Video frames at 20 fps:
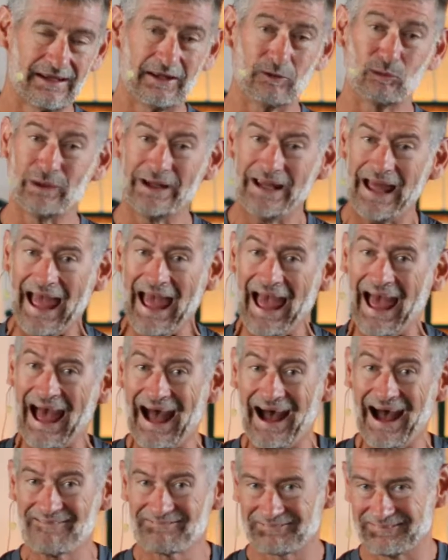And we
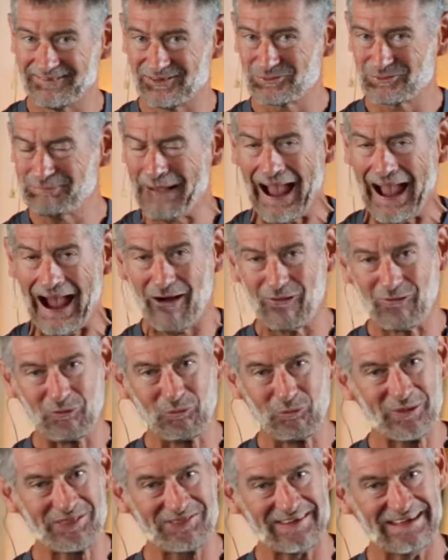have this
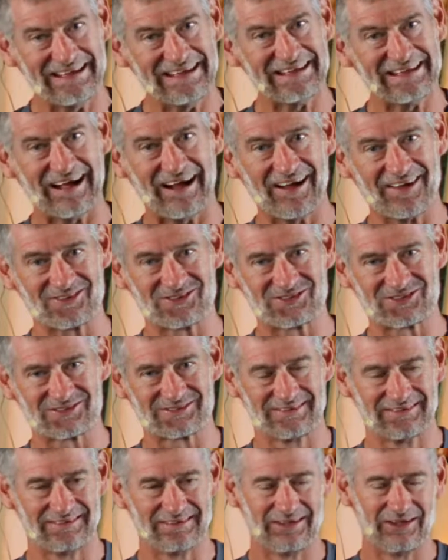power within us
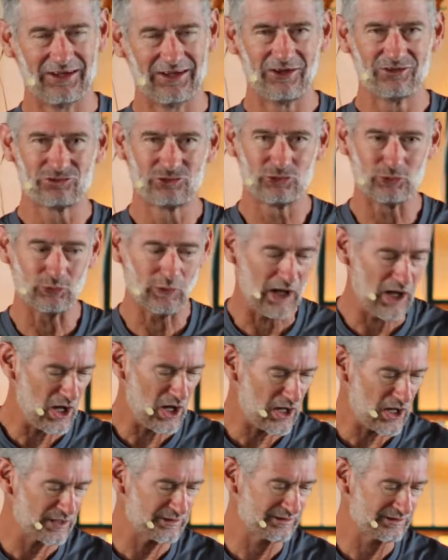to
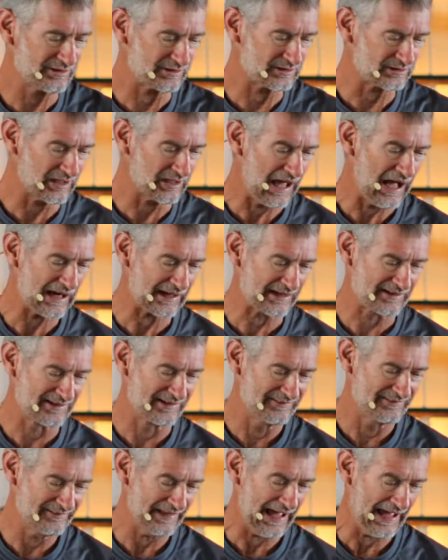unlock
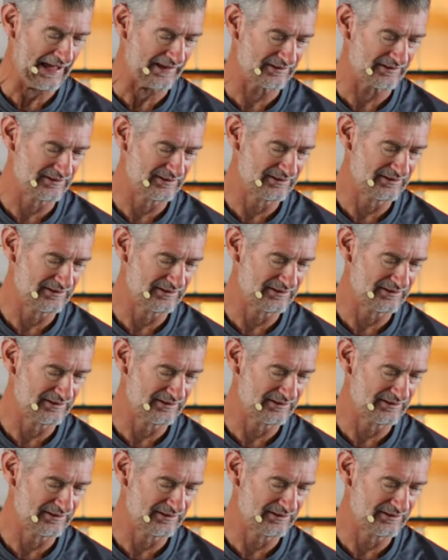that.